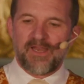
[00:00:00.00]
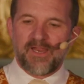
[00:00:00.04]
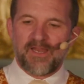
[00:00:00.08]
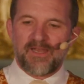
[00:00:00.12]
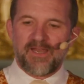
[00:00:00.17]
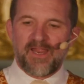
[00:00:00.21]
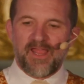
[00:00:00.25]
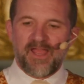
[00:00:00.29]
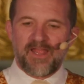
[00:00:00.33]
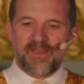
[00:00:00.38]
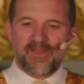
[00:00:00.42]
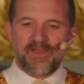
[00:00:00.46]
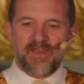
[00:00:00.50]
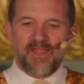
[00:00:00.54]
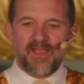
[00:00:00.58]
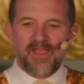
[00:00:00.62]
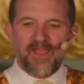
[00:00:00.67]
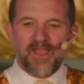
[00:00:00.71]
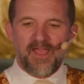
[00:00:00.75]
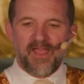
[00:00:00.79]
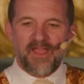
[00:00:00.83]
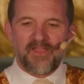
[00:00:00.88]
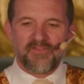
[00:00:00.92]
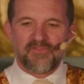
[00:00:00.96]
And
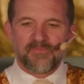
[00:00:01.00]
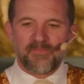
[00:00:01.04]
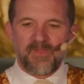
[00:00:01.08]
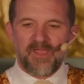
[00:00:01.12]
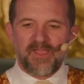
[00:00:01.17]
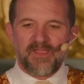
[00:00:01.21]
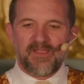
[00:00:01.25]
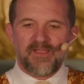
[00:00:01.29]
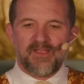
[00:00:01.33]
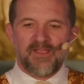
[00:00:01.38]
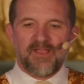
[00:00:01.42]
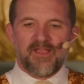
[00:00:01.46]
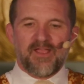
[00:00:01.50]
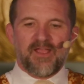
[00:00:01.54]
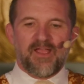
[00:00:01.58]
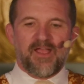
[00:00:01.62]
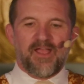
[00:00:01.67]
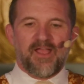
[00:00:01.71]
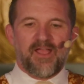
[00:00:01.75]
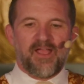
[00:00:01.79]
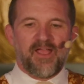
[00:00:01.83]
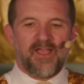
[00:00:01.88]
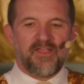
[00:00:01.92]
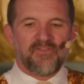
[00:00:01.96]
Esme
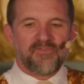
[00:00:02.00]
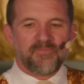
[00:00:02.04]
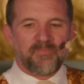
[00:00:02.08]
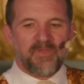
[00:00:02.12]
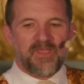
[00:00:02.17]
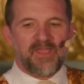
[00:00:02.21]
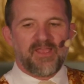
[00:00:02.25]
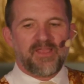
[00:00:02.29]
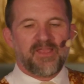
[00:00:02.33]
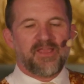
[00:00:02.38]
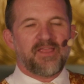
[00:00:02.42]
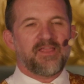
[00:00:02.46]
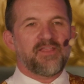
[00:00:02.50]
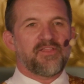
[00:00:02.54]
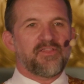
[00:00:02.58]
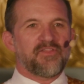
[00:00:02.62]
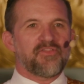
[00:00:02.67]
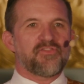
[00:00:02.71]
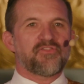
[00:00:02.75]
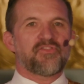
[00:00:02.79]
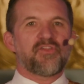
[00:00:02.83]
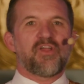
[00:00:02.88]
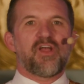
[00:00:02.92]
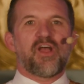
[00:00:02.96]

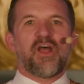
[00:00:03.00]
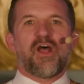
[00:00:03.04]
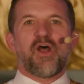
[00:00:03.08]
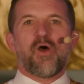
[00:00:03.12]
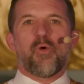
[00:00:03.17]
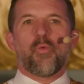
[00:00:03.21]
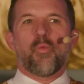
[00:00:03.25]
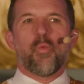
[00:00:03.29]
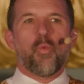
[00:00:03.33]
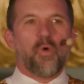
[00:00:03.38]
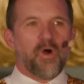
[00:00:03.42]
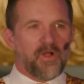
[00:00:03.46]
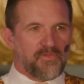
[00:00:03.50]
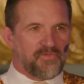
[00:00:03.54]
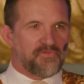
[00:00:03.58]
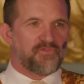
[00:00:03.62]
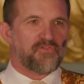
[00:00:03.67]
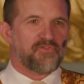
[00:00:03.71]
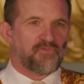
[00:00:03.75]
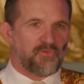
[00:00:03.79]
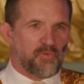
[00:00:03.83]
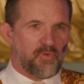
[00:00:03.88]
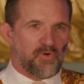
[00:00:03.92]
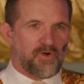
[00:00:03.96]
is one
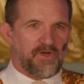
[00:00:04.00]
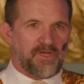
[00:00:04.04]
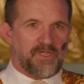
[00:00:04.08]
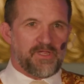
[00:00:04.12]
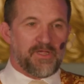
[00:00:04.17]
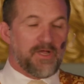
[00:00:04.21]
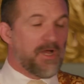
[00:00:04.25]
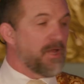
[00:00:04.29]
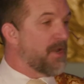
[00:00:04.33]
story,